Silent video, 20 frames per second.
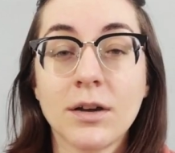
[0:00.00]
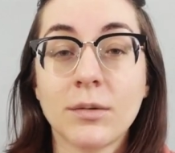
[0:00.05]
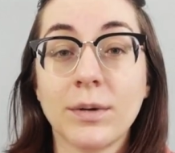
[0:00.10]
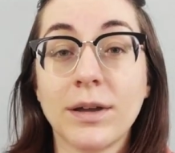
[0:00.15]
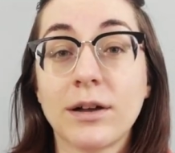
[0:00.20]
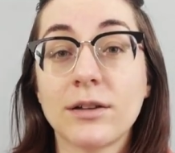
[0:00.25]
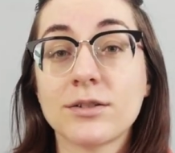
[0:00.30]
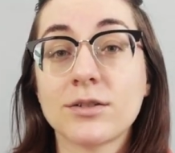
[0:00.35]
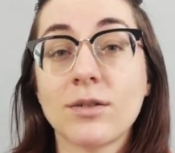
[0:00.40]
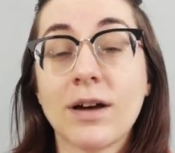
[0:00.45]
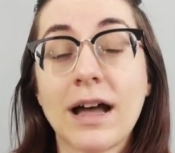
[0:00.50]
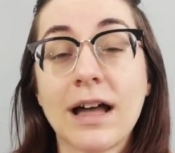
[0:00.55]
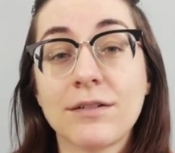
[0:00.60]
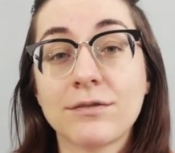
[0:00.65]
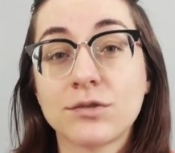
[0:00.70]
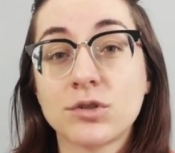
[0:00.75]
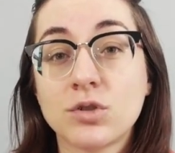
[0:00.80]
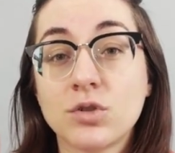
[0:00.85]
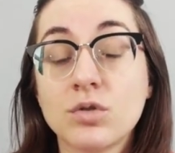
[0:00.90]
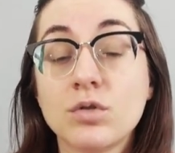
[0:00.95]
We also
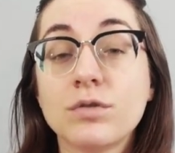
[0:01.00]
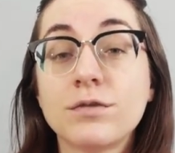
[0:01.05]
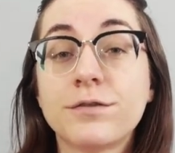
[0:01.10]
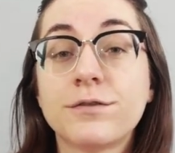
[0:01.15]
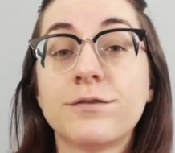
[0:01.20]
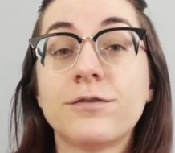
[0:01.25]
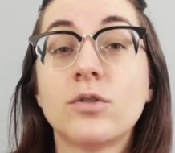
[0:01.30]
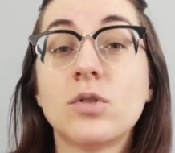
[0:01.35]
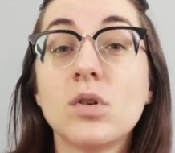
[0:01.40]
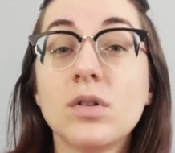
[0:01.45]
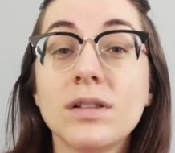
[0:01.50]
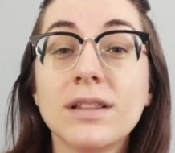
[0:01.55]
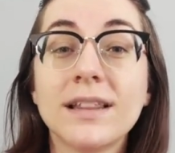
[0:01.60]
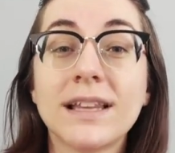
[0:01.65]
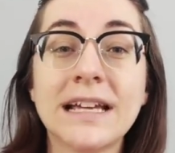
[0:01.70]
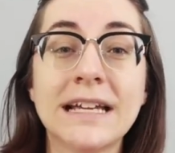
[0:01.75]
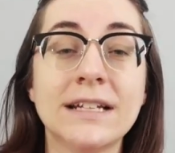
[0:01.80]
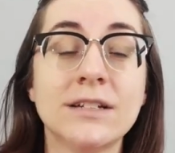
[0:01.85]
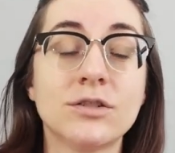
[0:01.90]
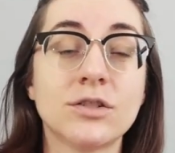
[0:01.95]
have two
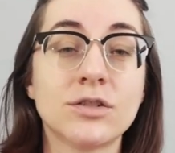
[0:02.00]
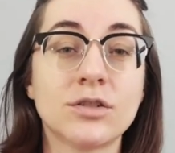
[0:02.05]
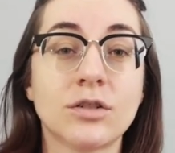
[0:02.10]
full-length